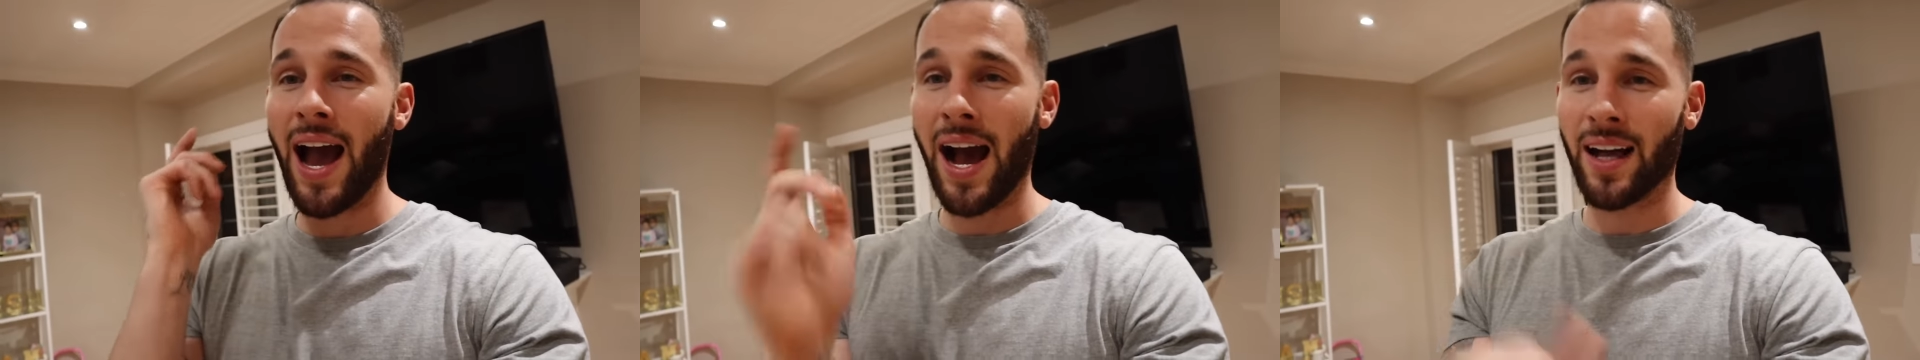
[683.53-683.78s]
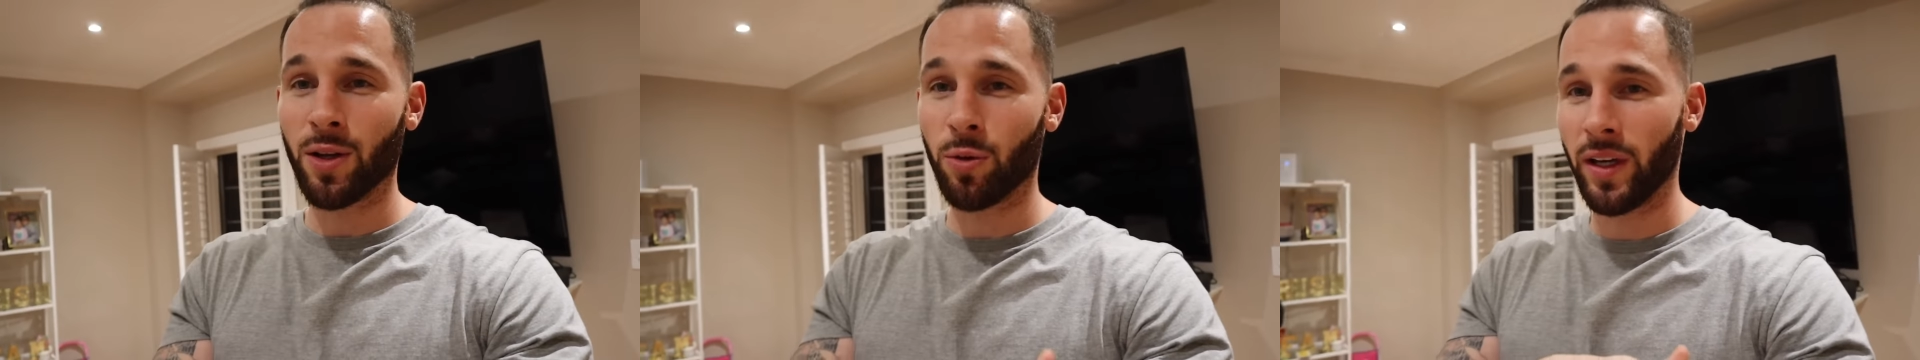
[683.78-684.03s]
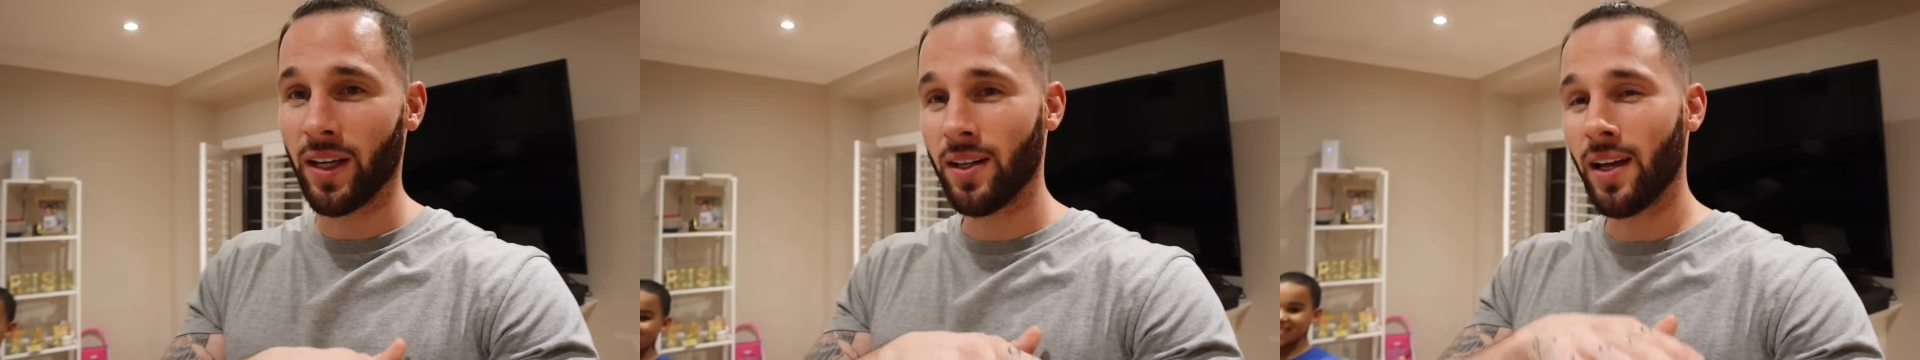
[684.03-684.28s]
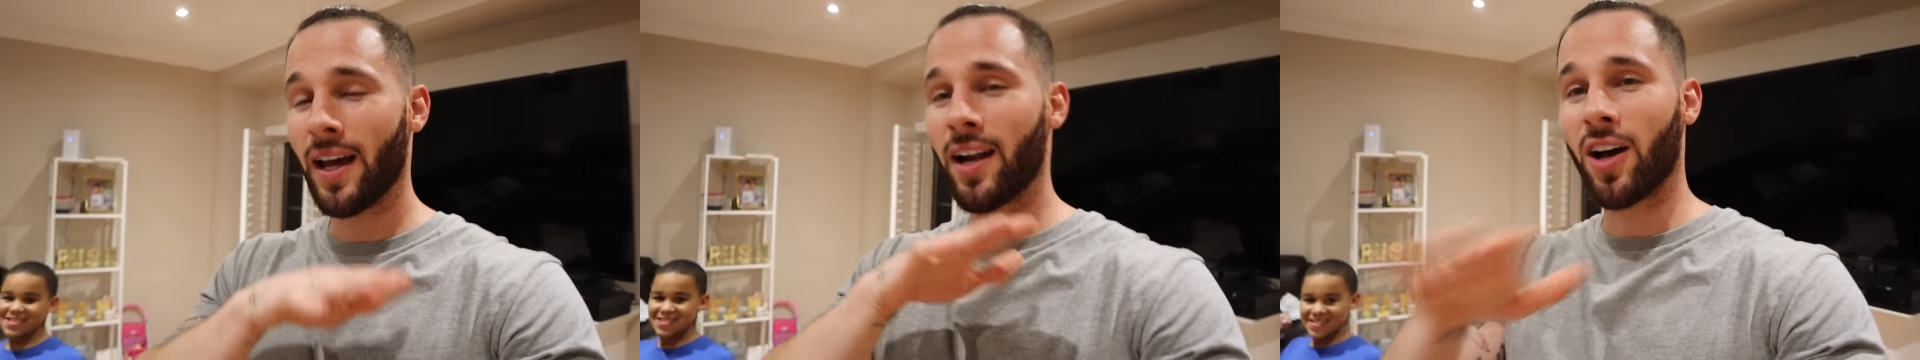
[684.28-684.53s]
Halloween.
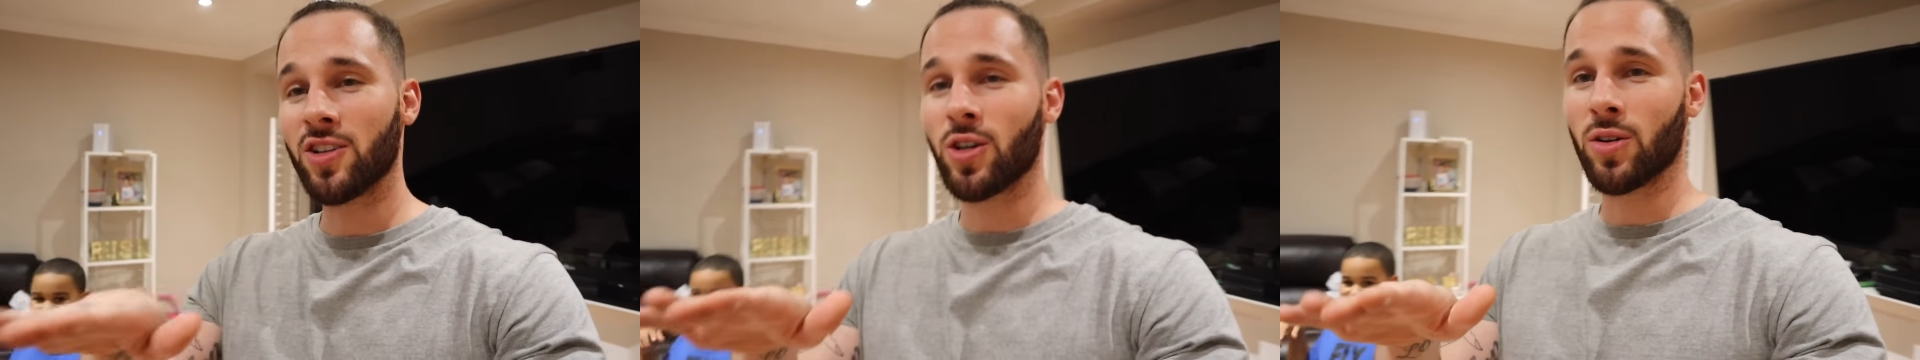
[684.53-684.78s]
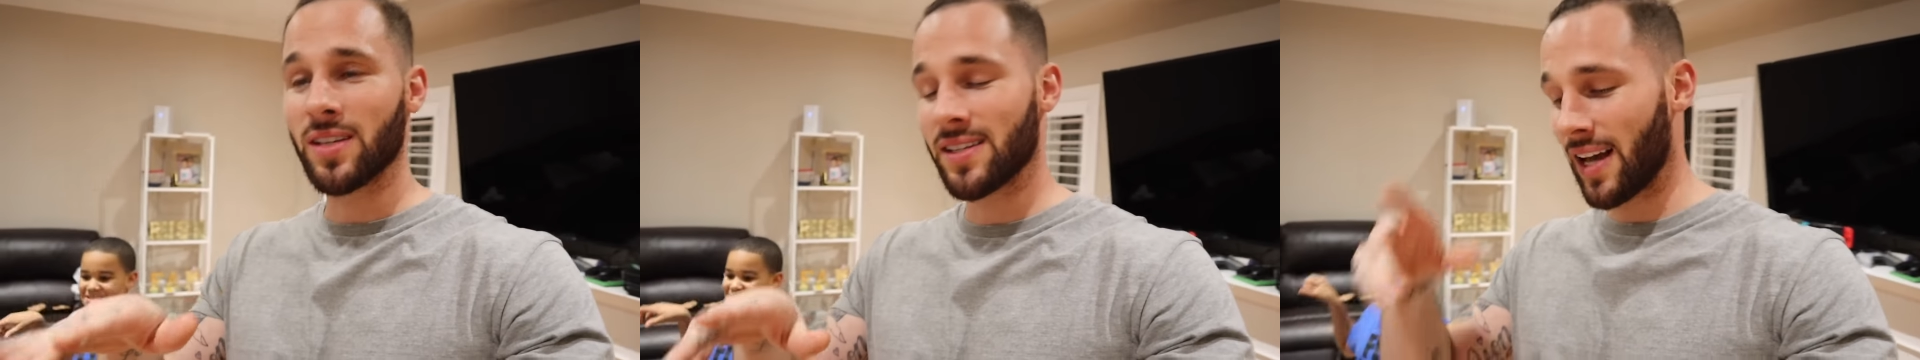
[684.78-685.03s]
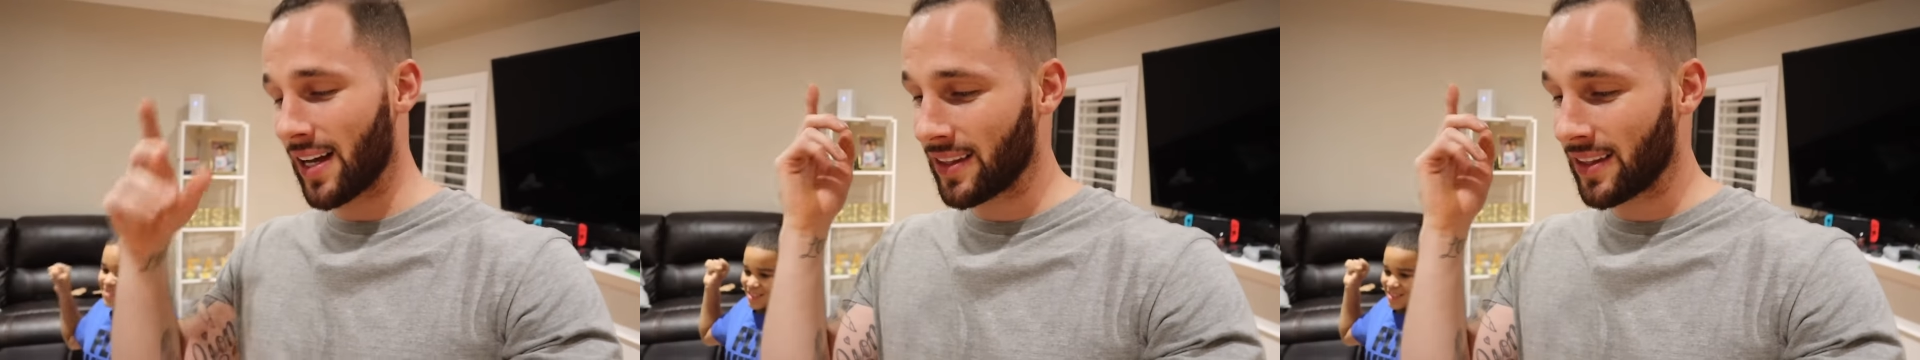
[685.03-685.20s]
And all jokes aside,